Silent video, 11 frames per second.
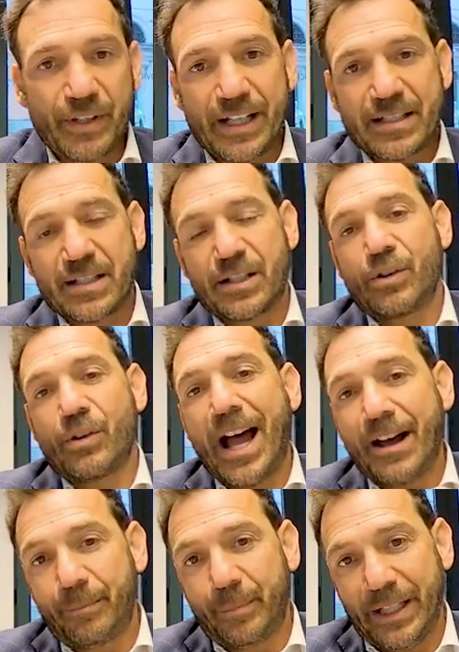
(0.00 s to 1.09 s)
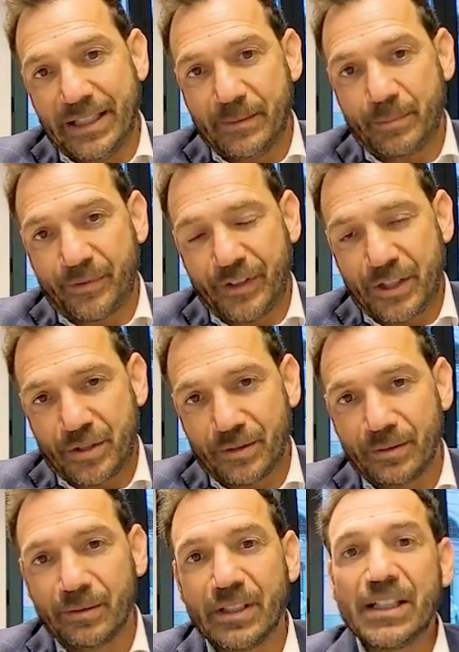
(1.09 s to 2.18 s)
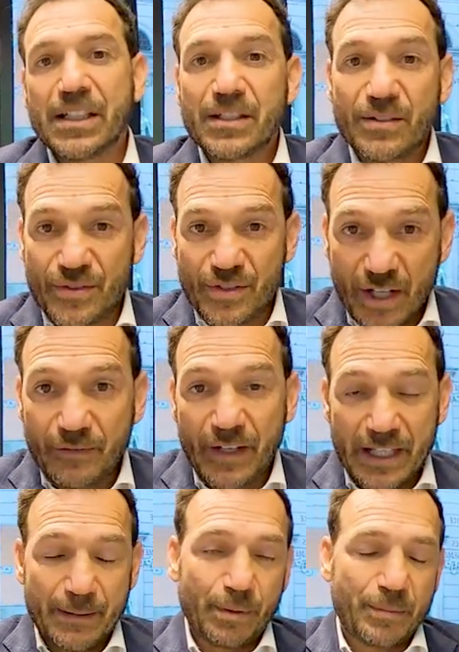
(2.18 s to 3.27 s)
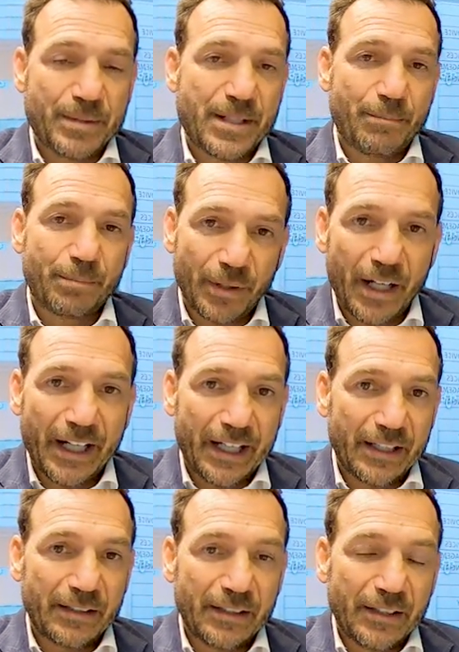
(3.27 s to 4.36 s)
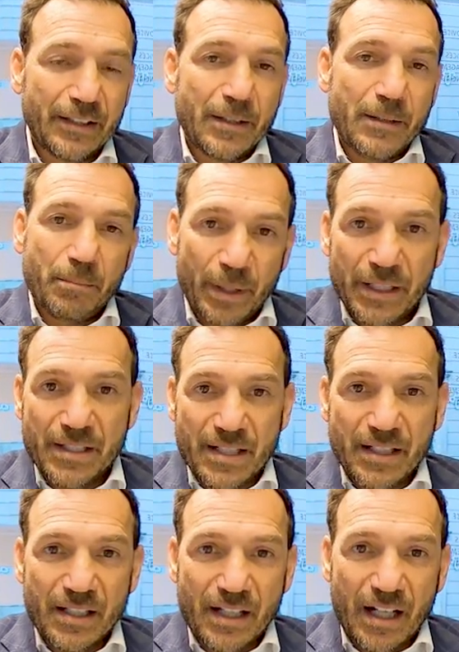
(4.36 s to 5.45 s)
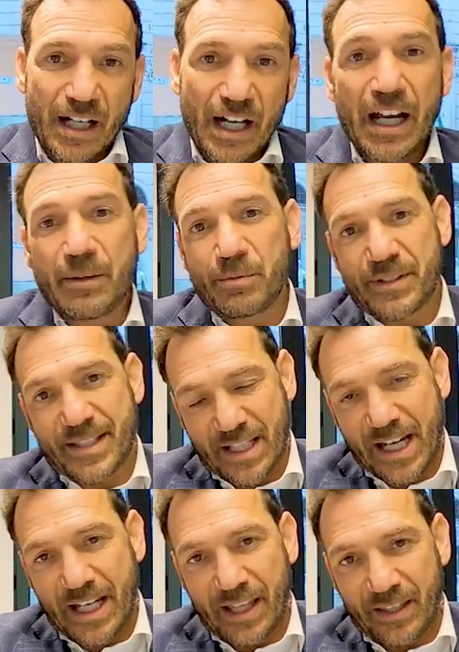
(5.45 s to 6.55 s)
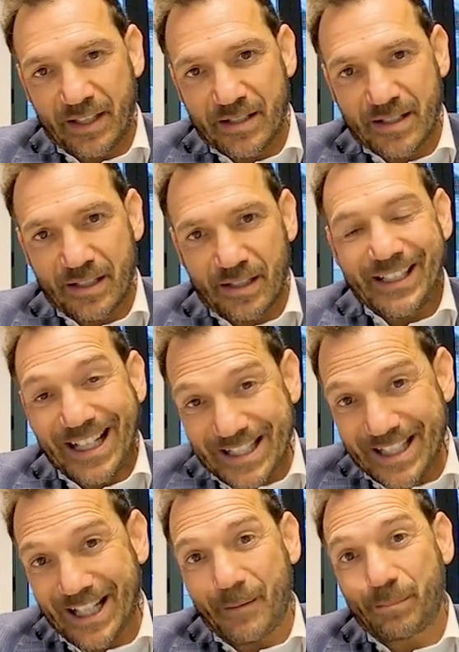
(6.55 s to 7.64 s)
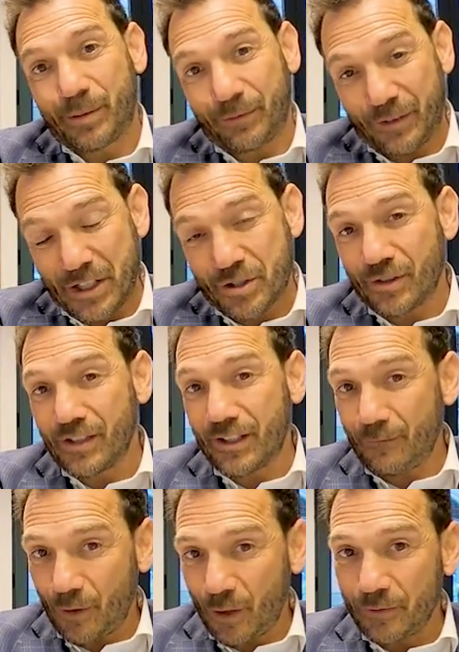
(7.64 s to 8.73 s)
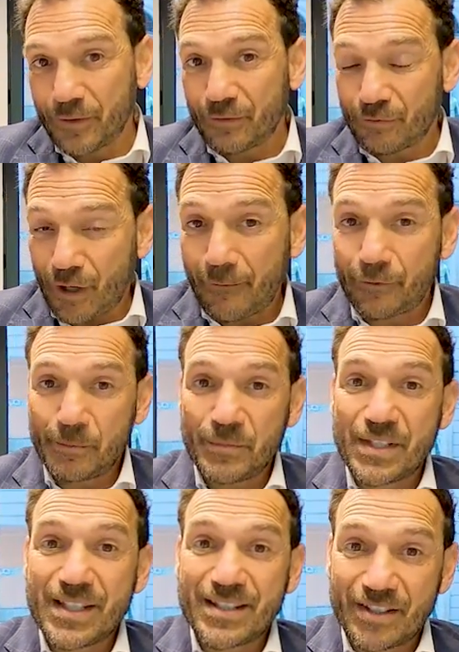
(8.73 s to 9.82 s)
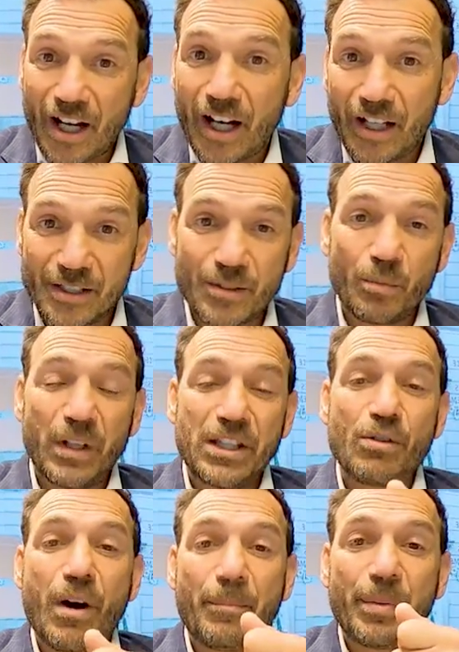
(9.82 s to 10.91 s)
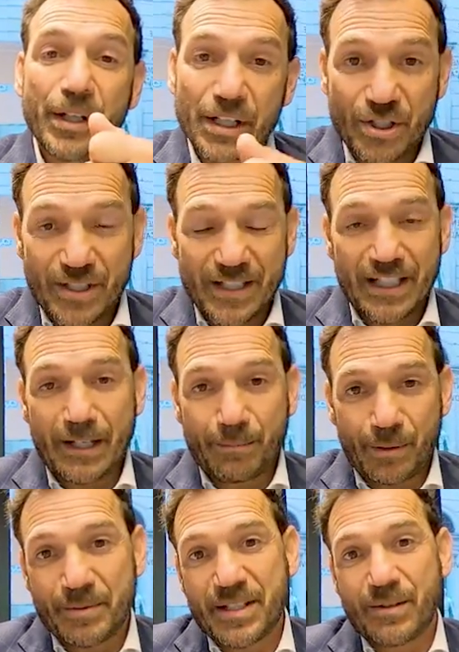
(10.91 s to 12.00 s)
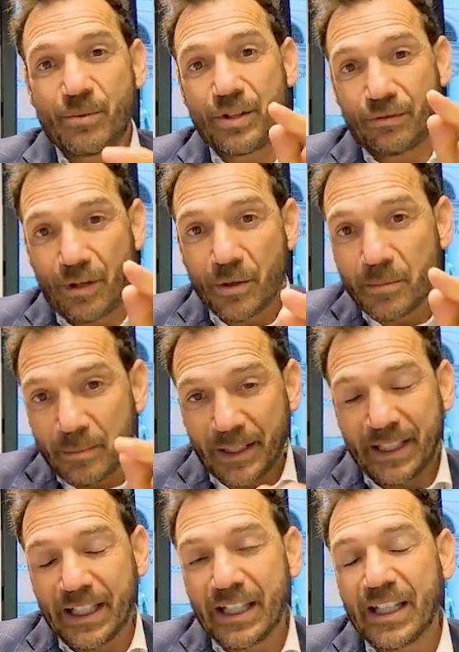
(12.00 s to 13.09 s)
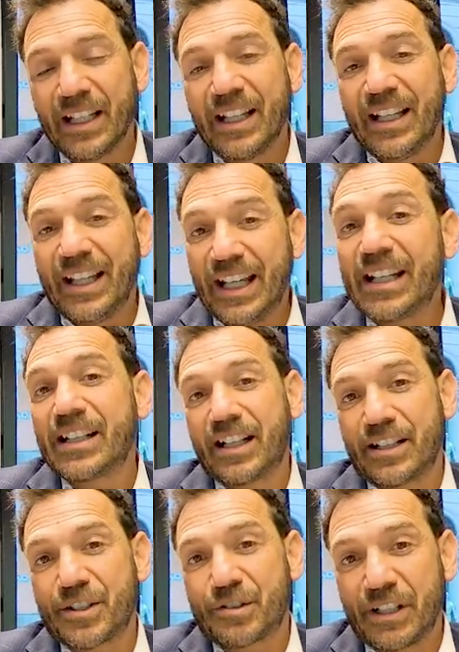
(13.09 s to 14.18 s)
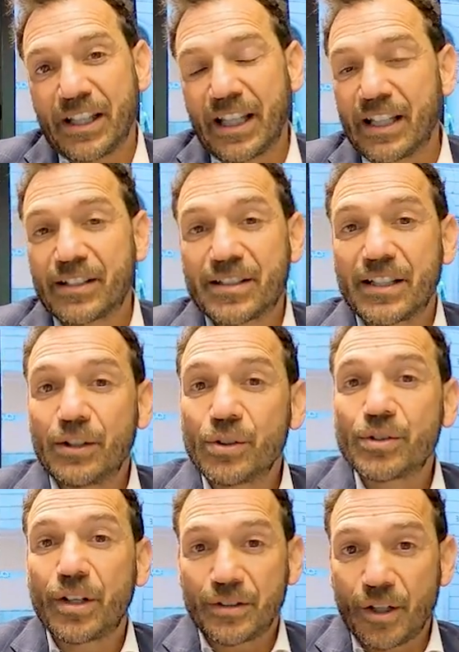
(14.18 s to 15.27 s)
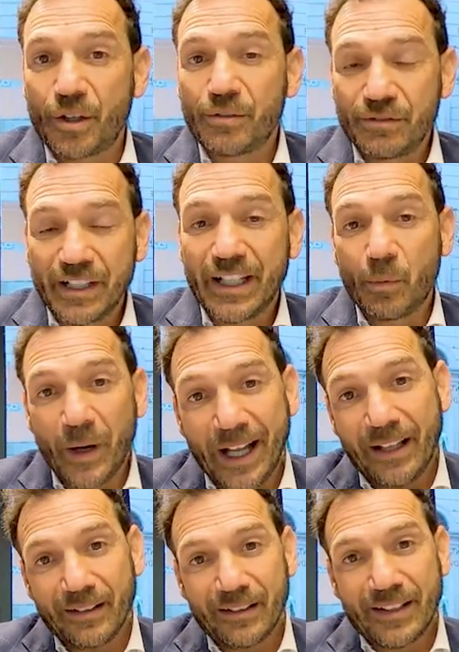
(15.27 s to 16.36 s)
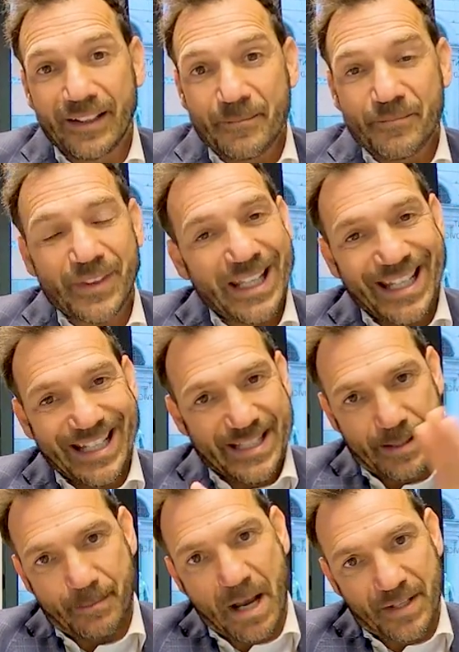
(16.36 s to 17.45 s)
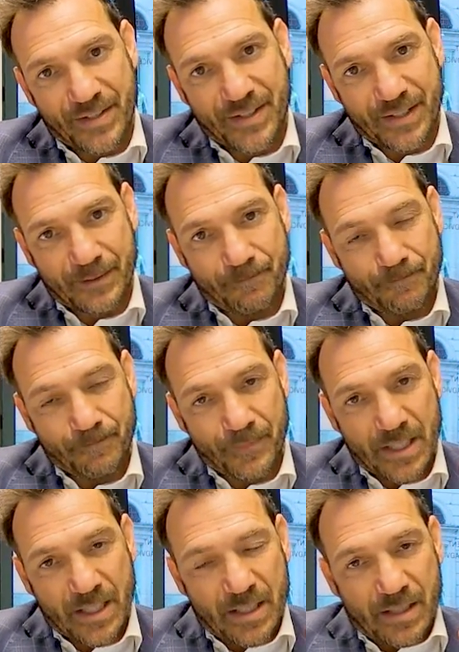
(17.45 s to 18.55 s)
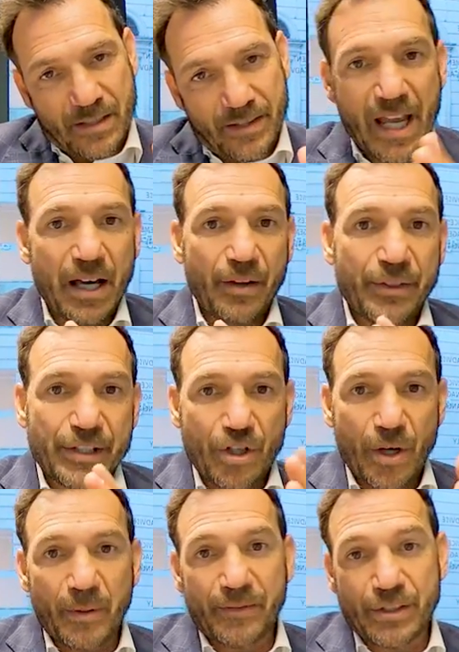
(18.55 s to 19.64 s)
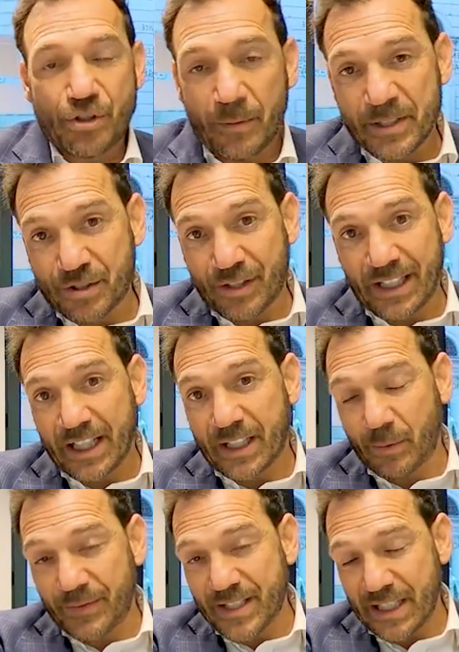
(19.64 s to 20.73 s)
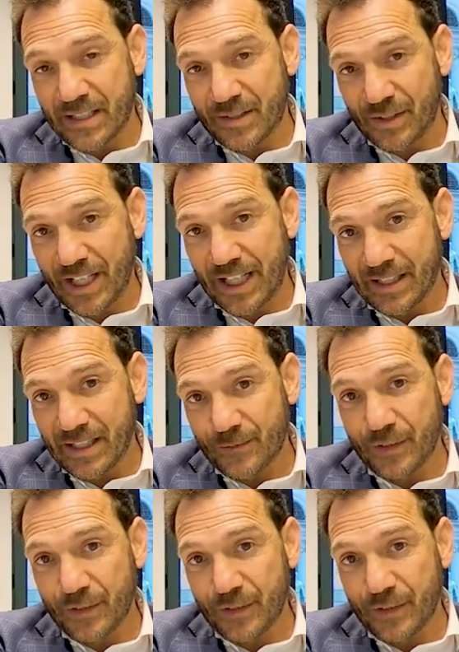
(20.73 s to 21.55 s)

that you have paid a professional to survey the property prior, but I would say that getting a professional involved right from the start, when you are purchasing a property with your own money in a country that you don't know really well, it's a must. Now, the job of a geometer, like we've seen today in this